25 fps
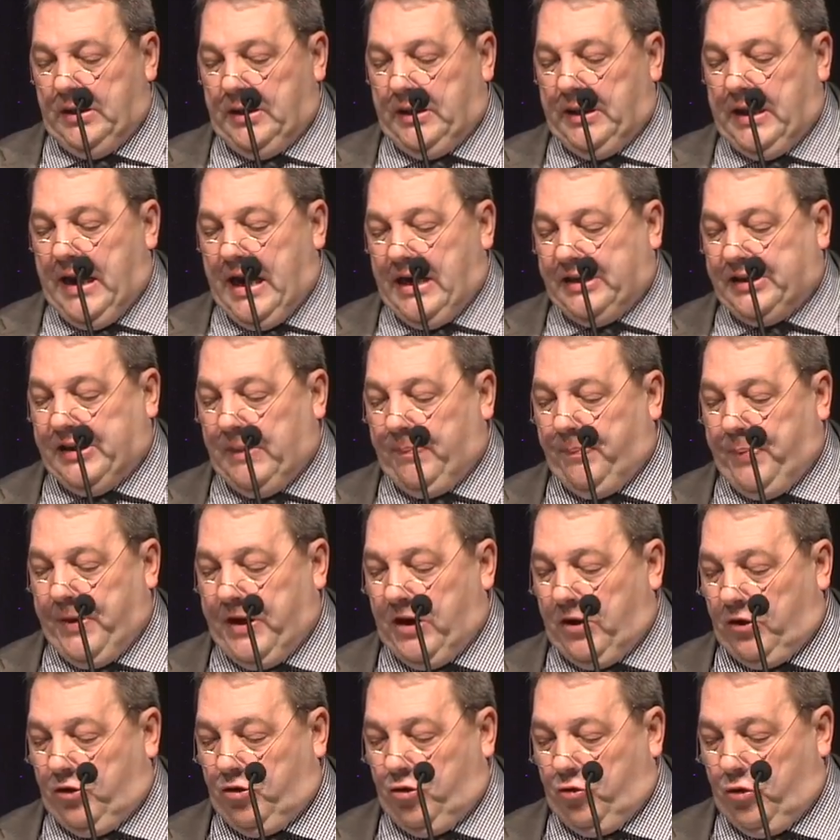The
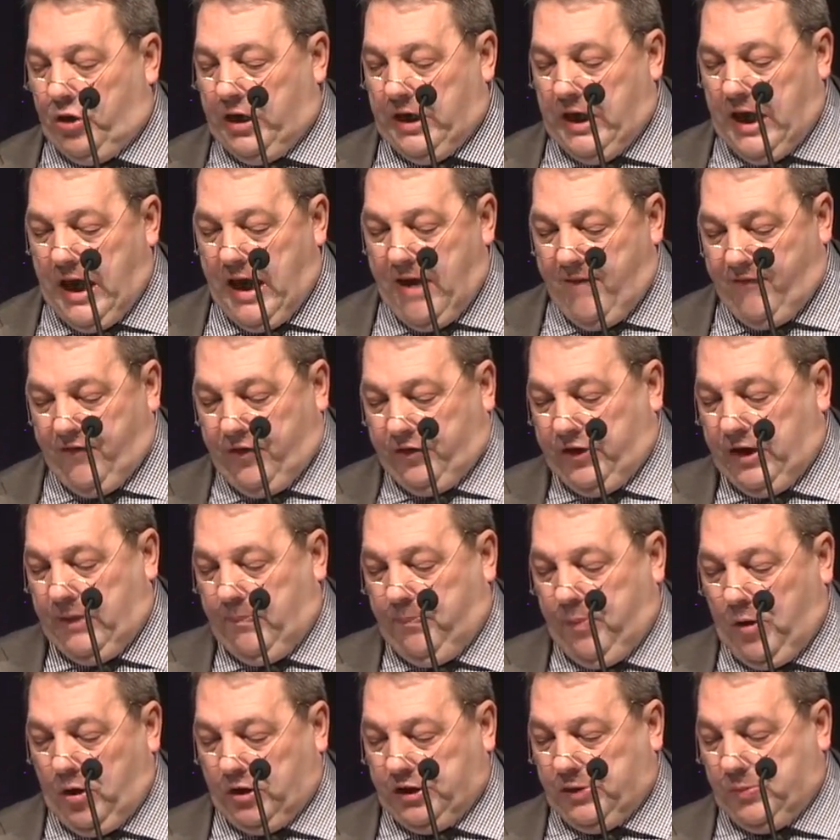SNP are doing everything
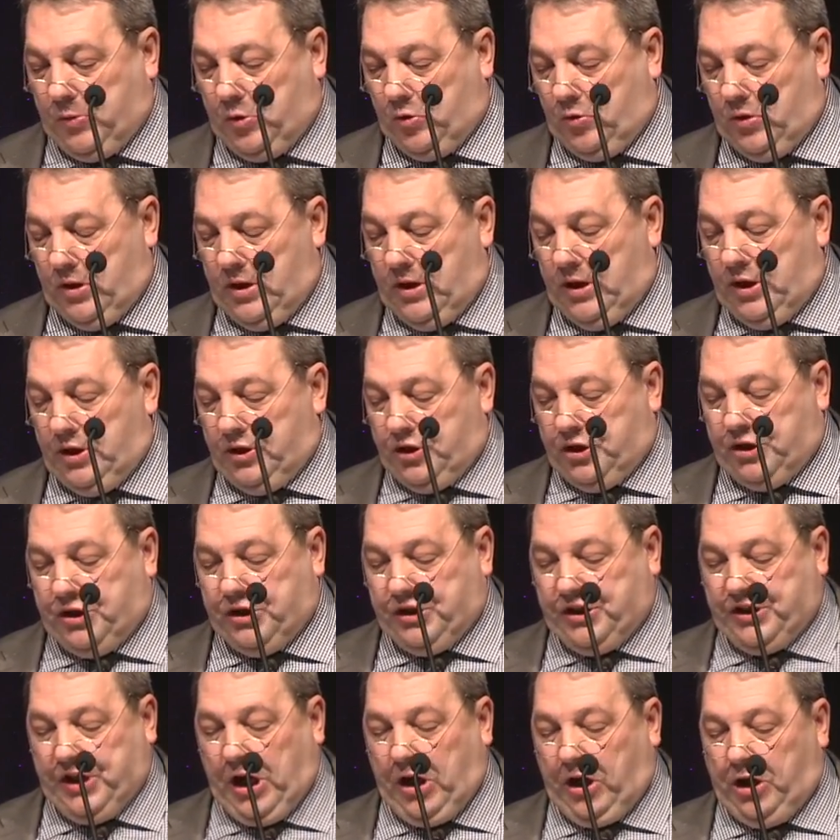possible to
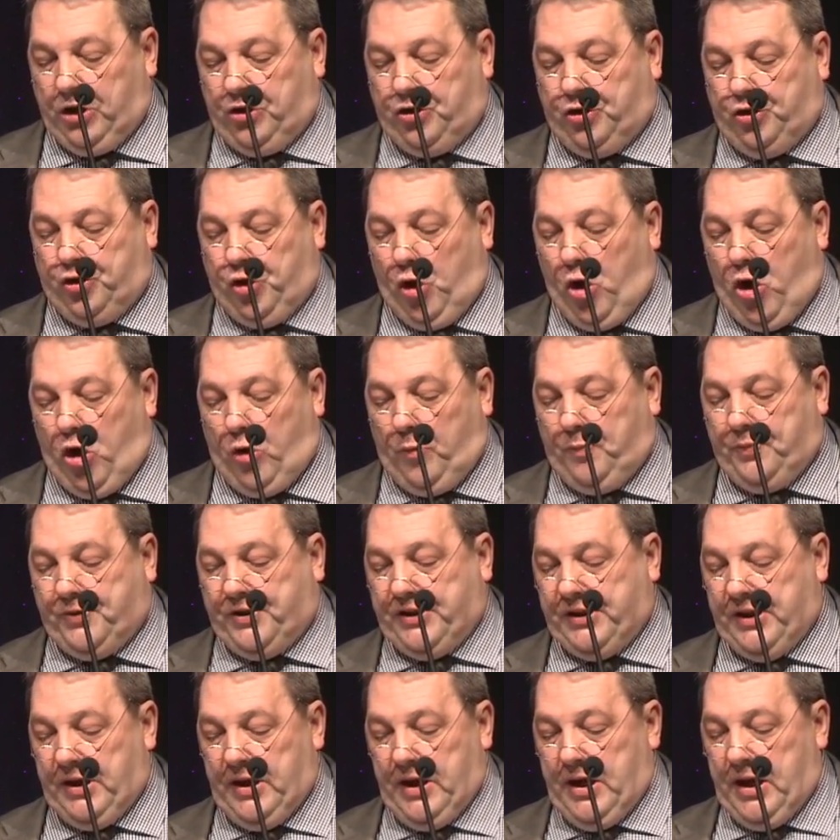discourage
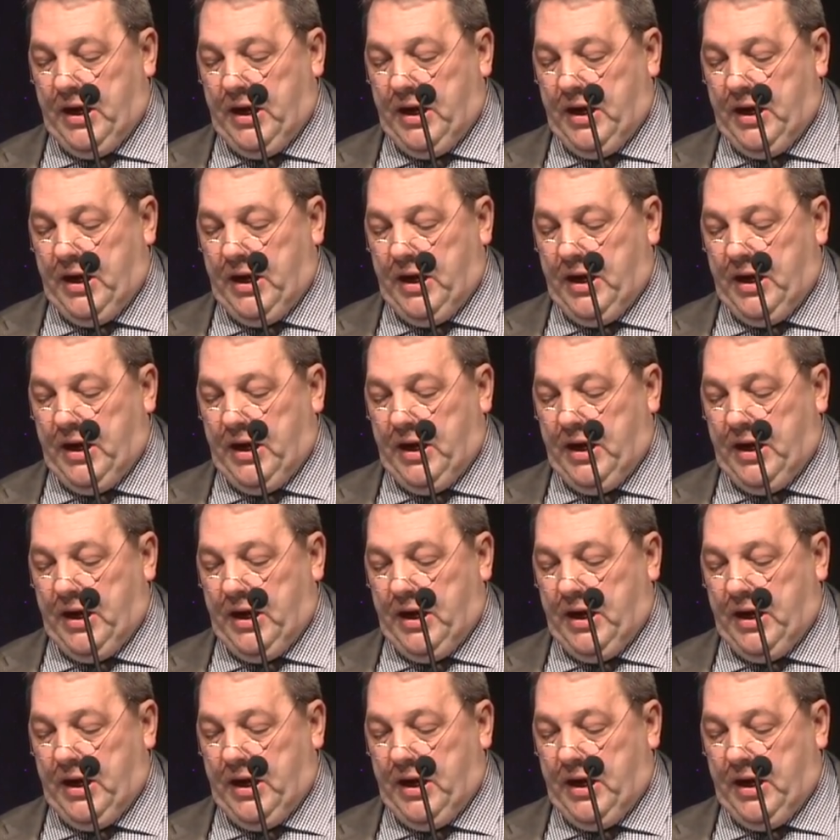jobs,